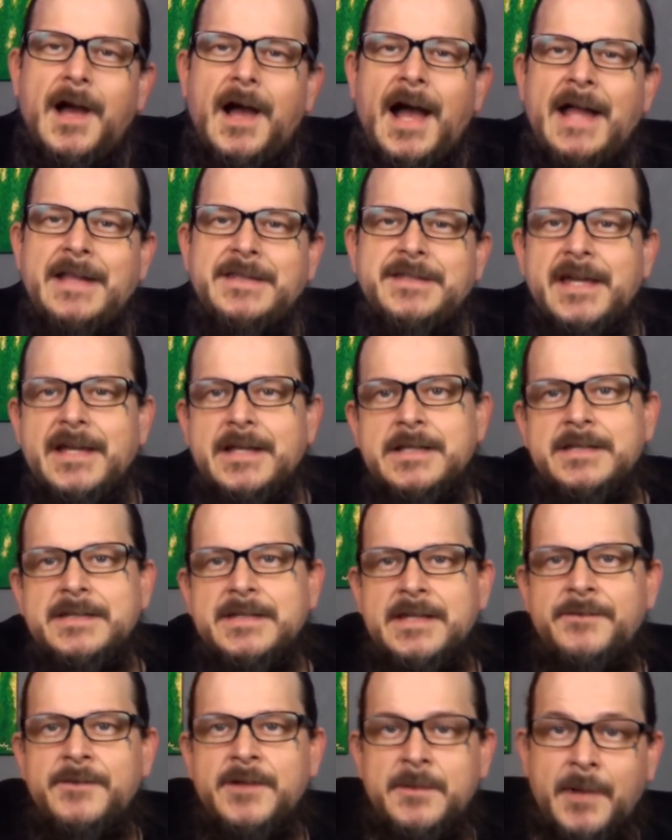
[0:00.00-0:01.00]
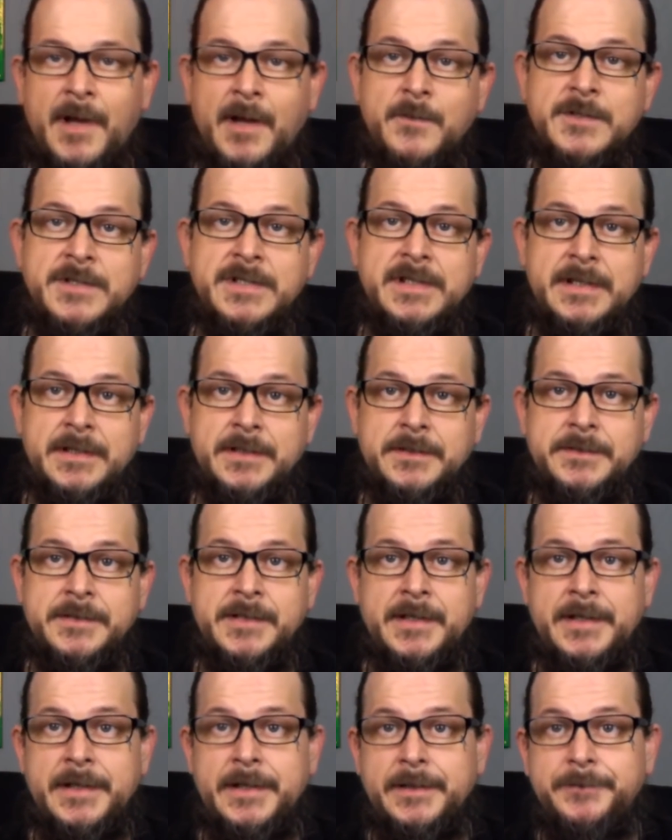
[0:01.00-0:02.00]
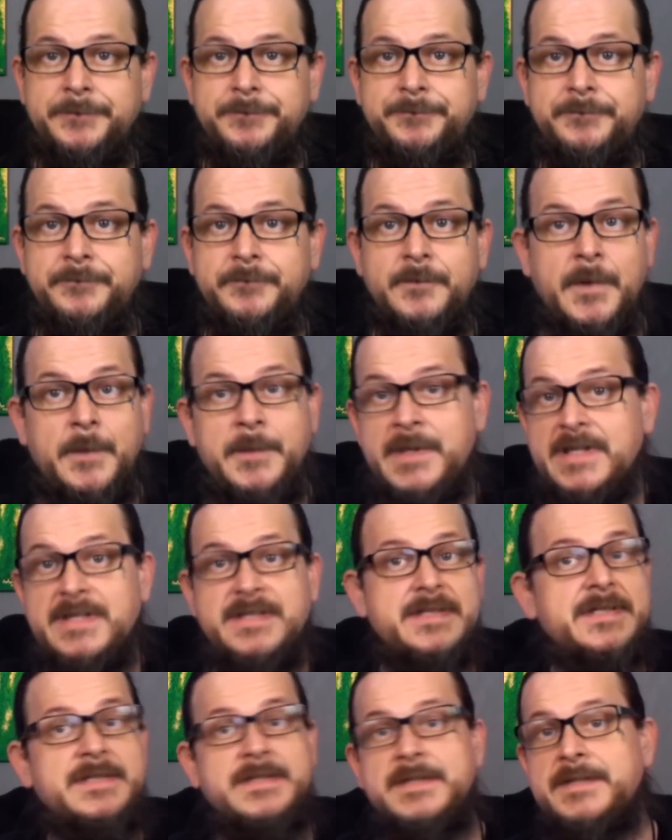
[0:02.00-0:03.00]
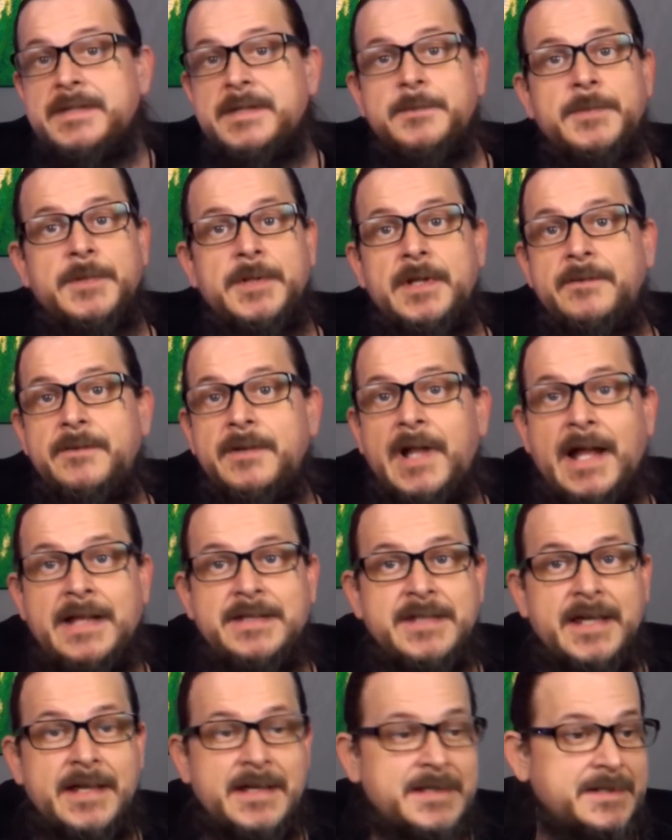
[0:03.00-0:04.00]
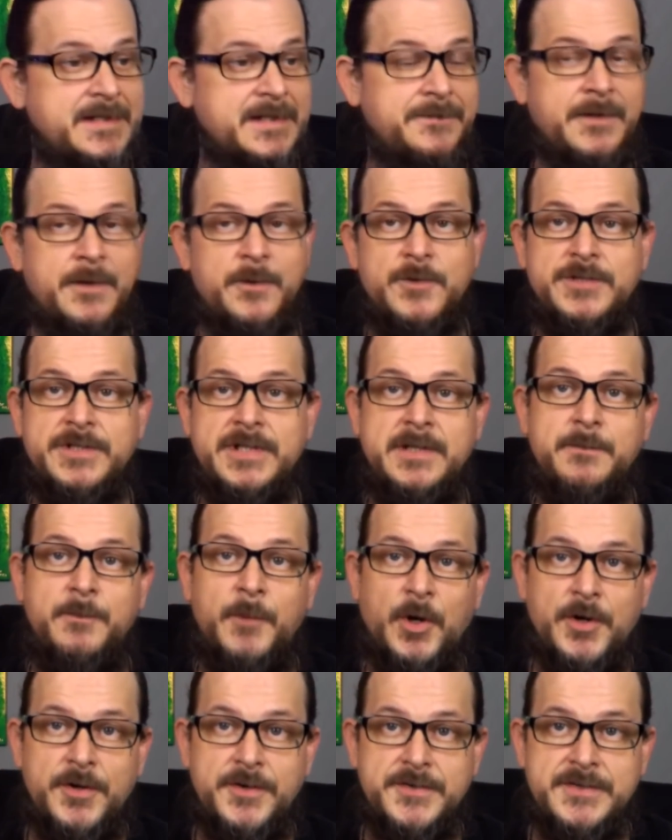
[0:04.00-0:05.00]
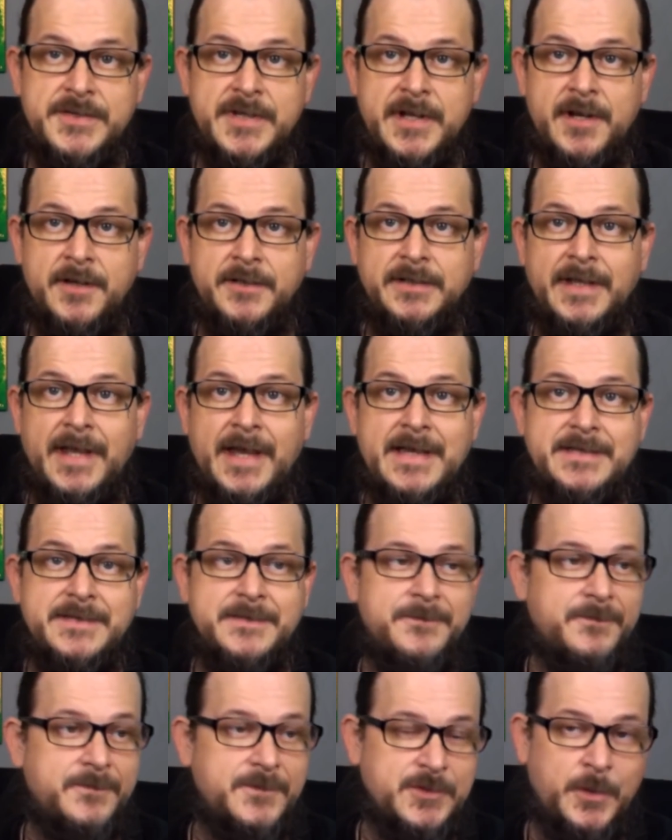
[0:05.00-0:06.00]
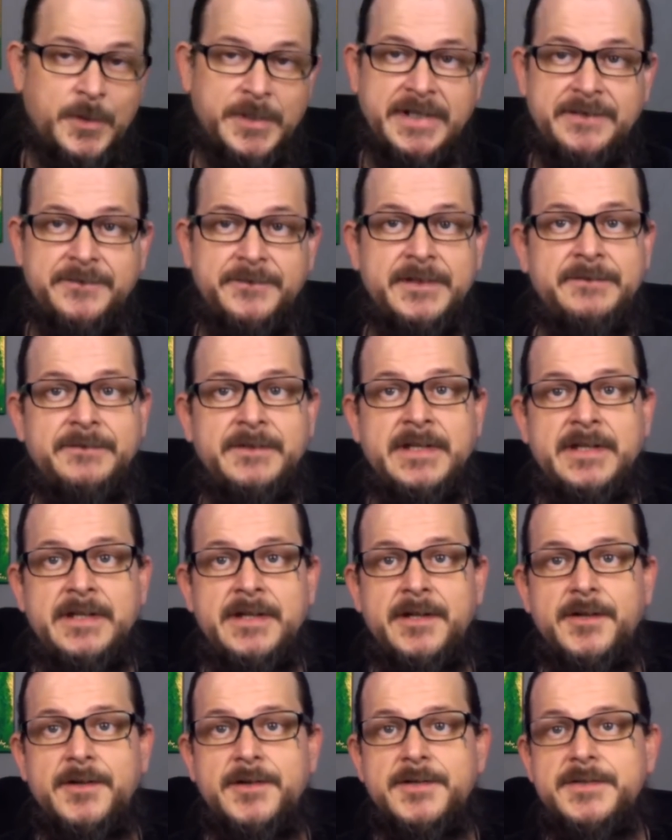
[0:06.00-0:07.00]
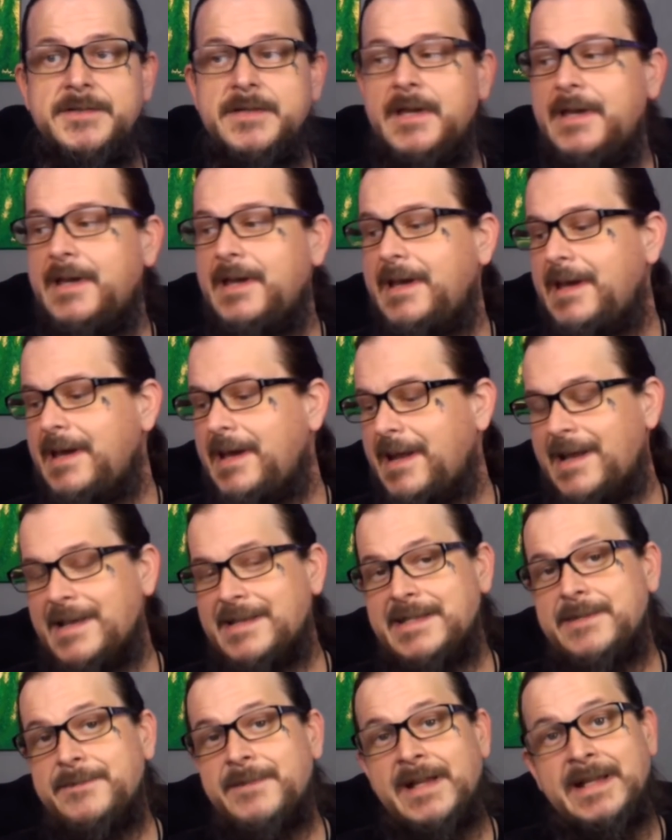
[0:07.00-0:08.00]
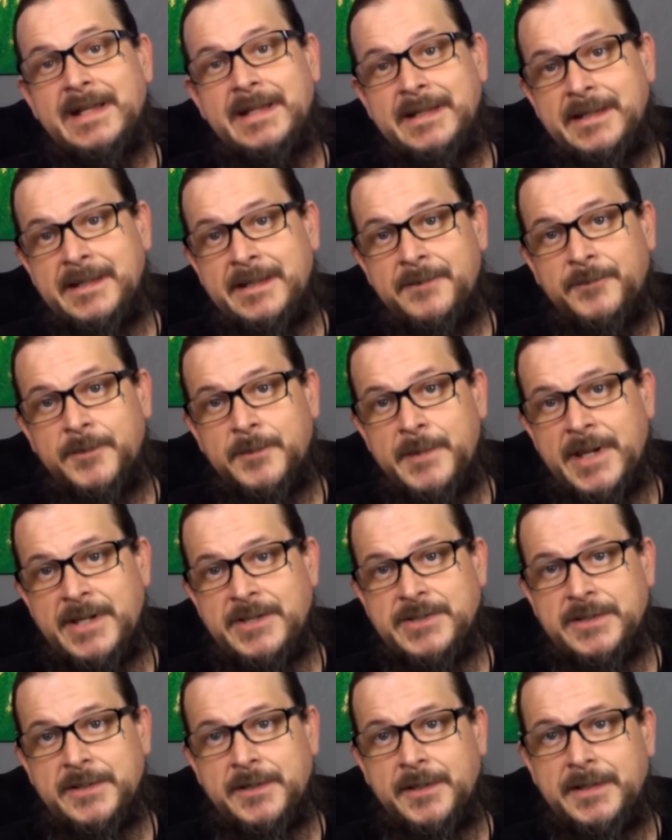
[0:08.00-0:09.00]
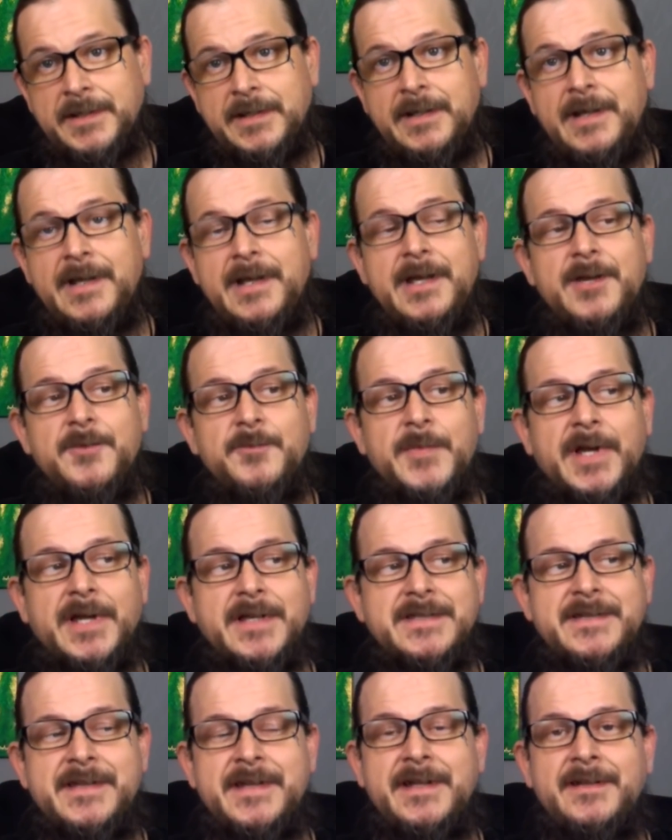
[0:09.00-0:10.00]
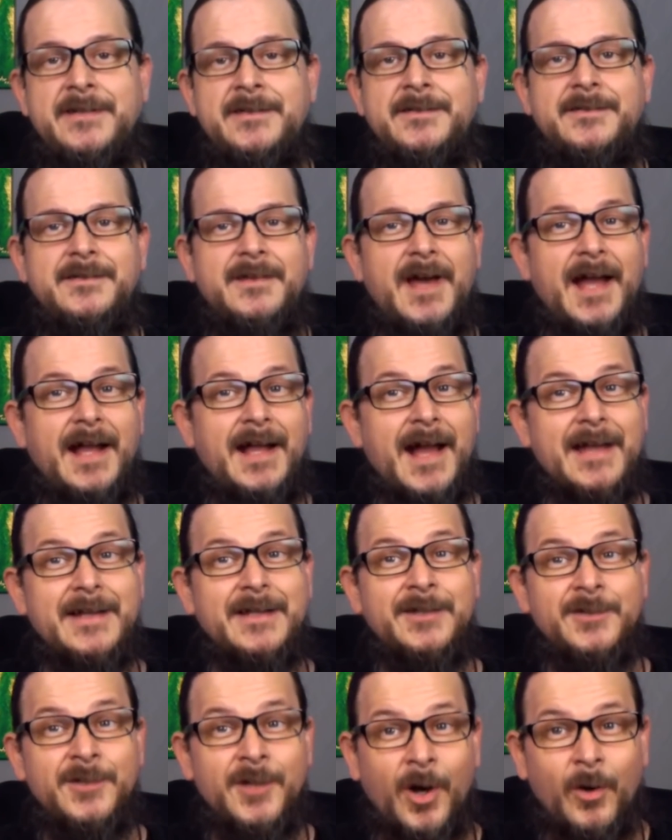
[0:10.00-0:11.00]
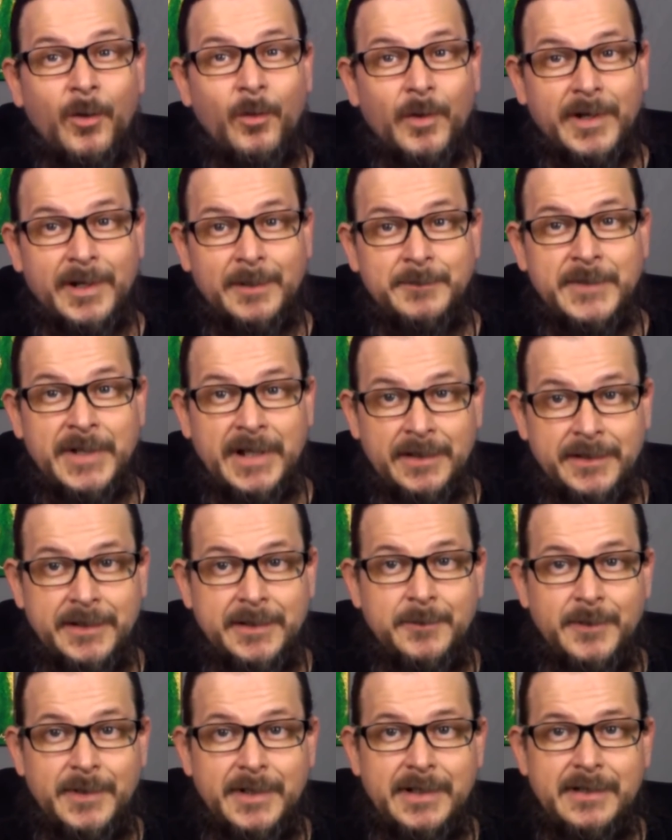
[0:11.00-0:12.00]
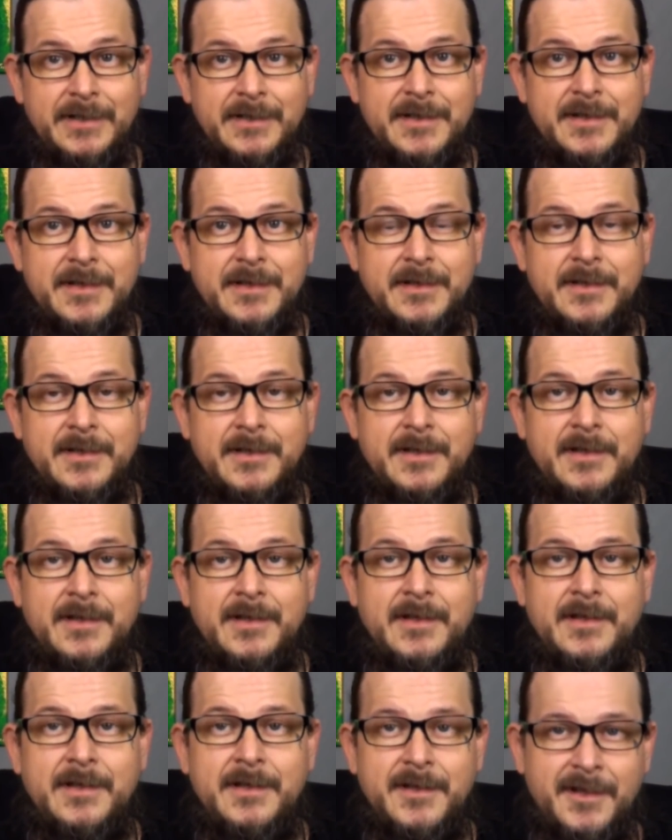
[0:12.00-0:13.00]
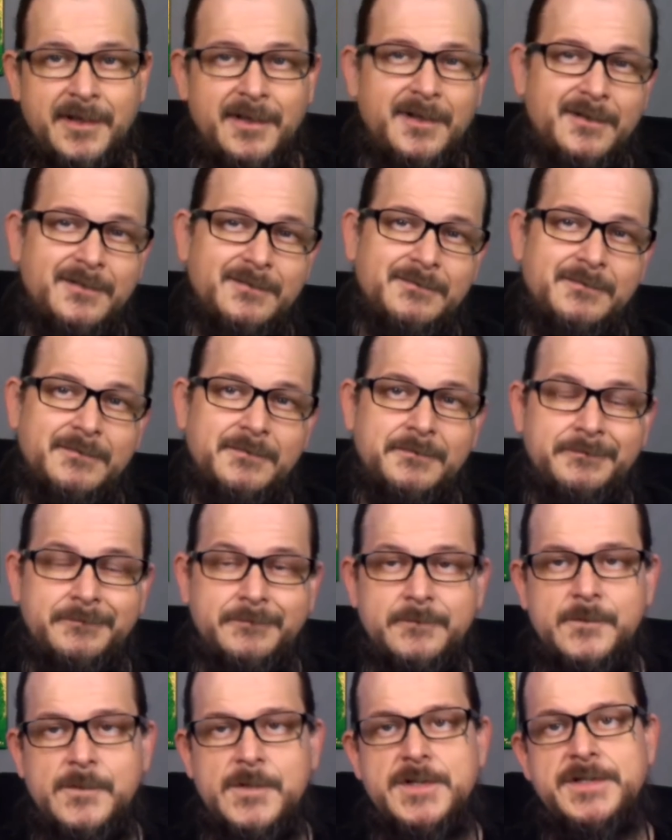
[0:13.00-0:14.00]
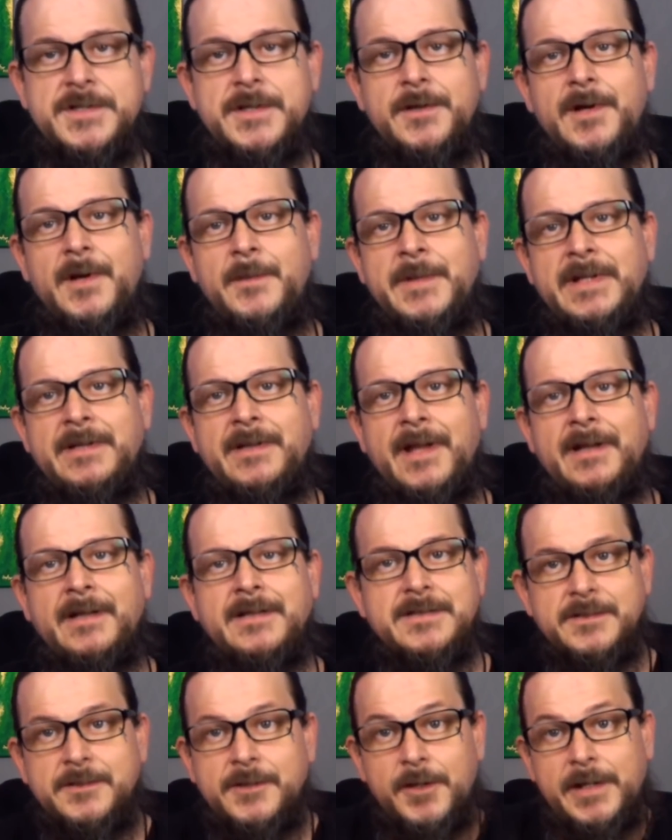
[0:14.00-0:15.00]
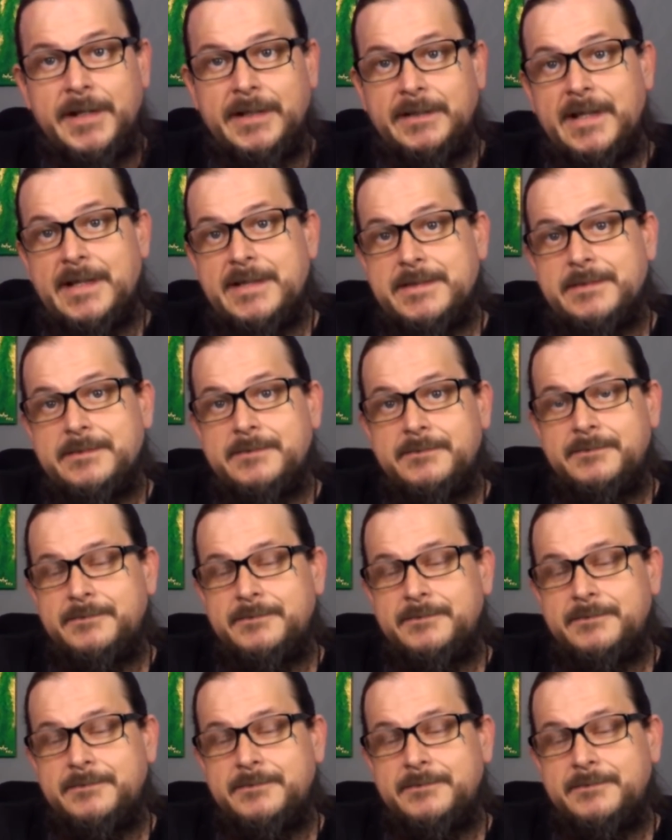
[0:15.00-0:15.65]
I'd check and see if anybody was killed there. I mean, that's just the simple of it. I'd check and see if there was any murders there in the last 20 to 50 years, and I'd see if I can get any information on it. Because then I kind of know what I'm dealing with, you know? So, I mean, like, it's a learning lesson.